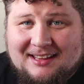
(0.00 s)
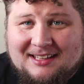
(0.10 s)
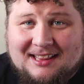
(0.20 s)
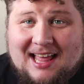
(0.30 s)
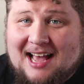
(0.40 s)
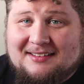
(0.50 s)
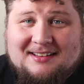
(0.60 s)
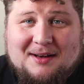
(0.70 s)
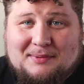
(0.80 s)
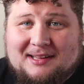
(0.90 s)

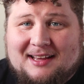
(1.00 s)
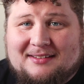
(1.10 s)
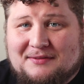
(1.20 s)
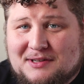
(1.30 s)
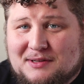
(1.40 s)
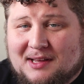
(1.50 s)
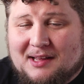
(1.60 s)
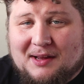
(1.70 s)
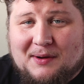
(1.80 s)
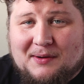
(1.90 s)
last couple of days have just
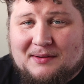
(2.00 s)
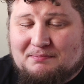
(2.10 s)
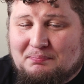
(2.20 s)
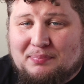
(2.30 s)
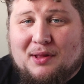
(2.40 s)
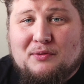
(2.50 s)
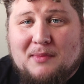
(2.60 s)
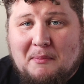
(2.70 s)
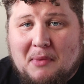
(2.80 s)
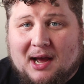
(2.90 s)
blown
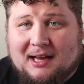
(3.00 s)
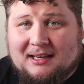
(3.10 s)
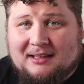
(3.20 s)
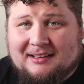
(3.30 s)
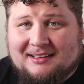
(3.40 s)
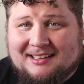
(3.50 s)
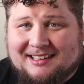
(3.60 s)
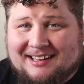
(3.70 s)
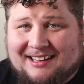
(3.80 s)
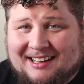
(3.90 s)
my mind.
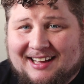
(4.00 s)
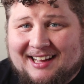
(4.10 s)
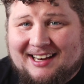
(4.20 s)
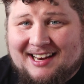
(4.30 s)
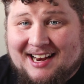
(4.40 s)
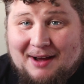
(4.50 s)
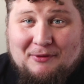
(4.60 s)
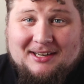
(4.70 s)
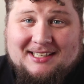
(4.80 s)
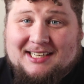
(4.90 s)
And I
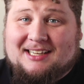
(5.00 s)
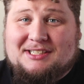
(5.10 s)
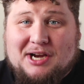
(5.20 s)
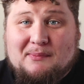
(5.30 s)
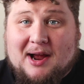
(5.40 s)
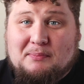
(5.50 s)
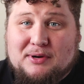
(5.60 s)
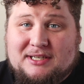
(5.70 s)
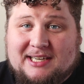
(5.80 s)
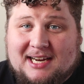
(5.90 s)
wanted to share my
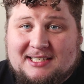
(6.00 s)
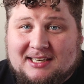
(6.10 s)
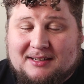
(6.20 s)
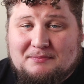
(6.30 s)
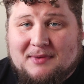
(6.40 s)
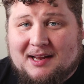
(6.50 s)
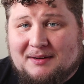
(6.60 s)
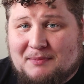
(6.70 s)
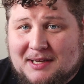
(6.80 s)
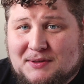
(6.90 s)
appreciation
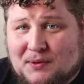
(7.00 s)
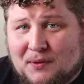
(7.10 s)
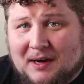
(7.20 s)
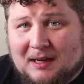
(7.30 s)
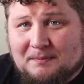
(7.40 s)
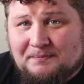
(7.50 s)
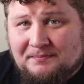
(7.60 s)
and my story.